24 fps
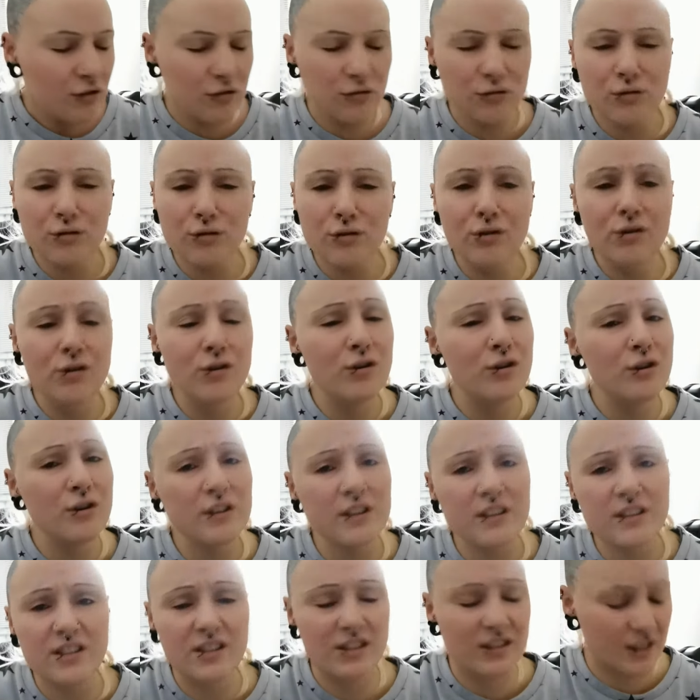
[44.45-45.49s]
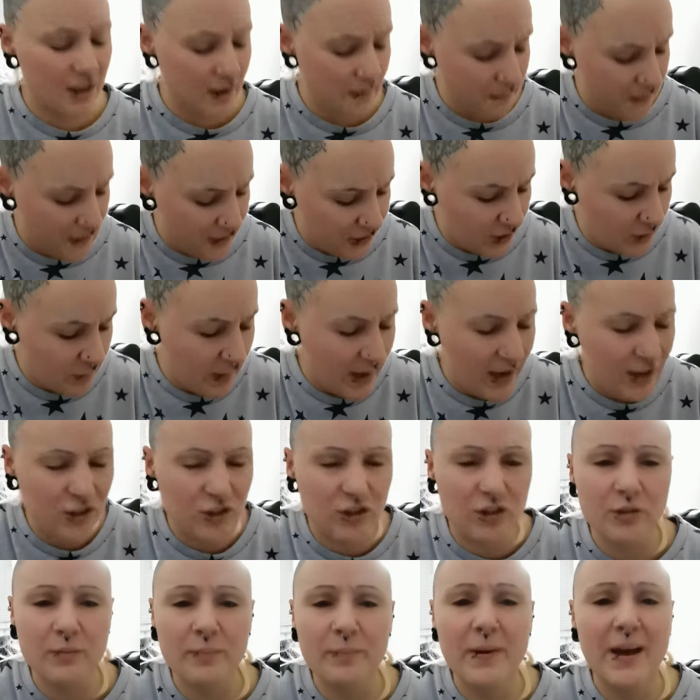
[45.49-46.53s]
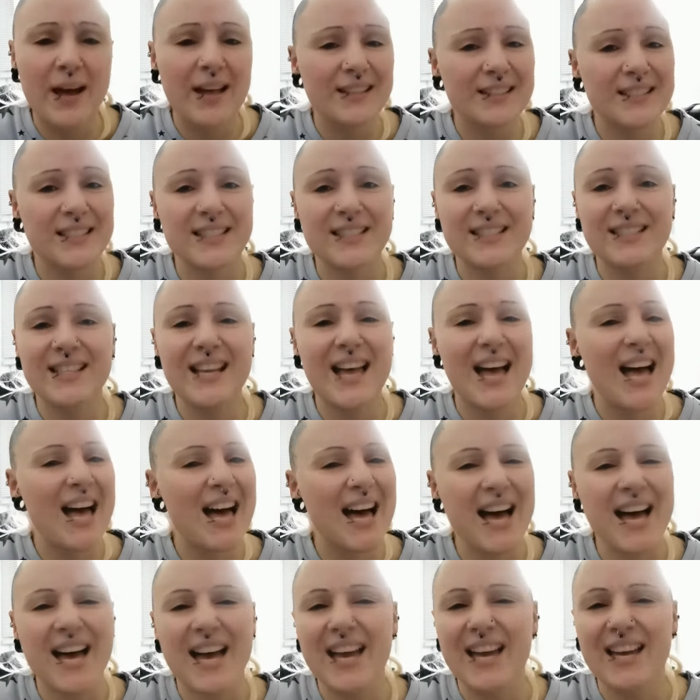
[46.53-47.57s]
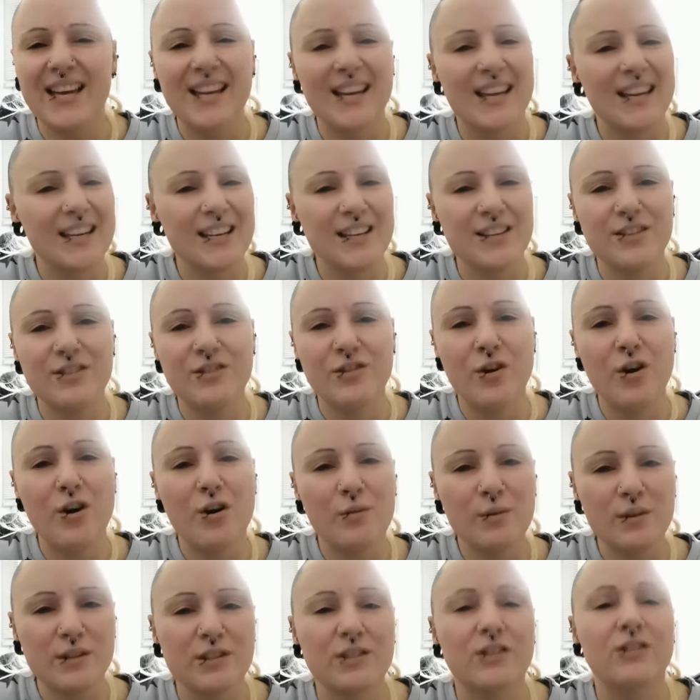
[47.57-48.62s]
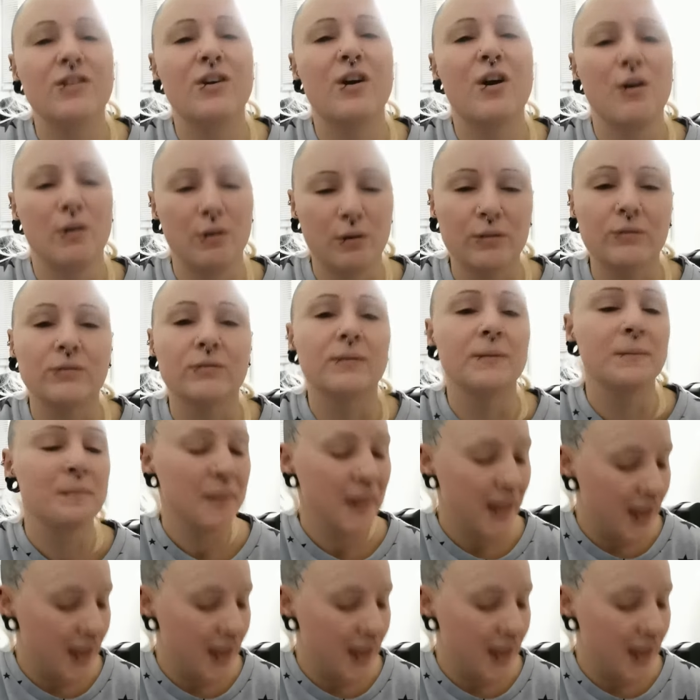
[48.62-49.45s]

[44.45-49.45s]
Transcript: Ooh, there's something special about tonight, and I know it's on.